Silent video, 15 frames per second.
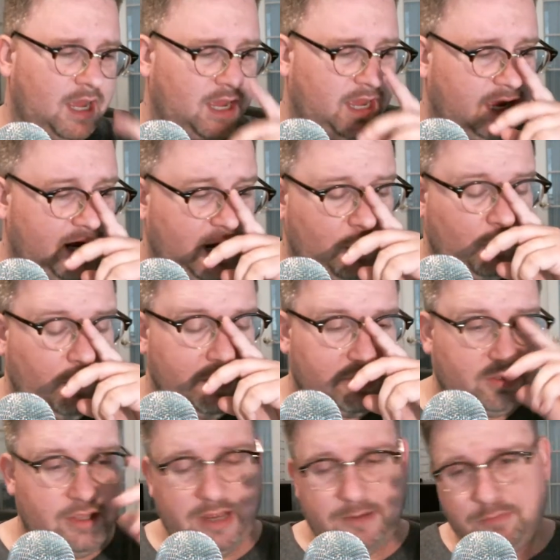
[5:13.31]

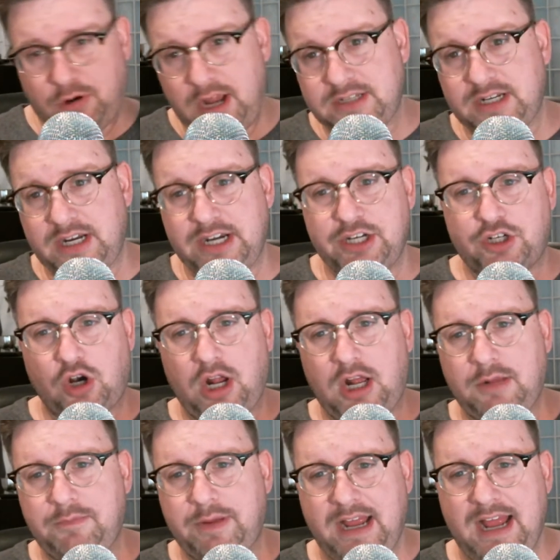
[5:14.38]
With President
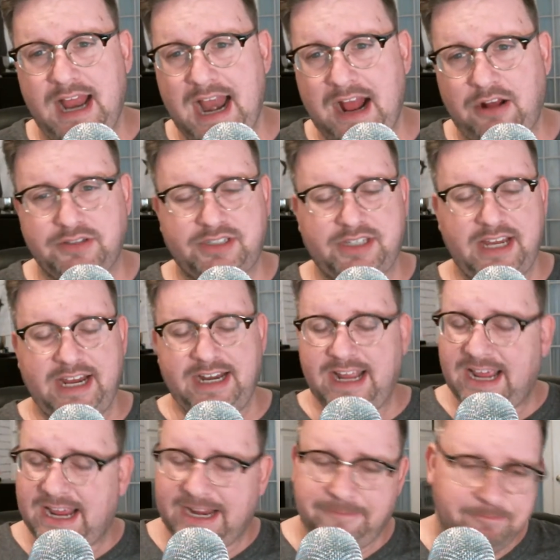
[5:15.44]
Trump out saying,
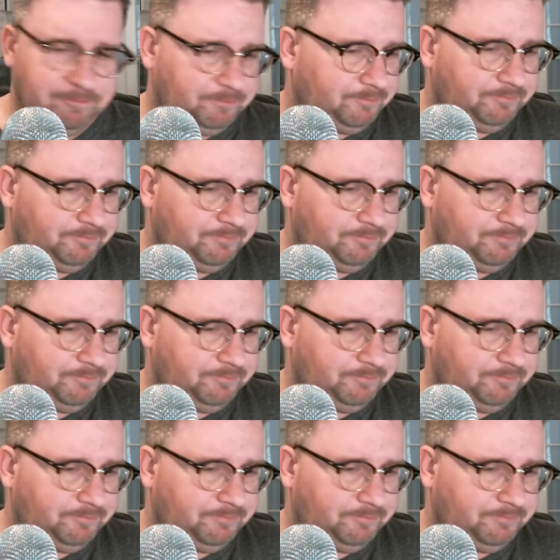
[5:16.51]
hey,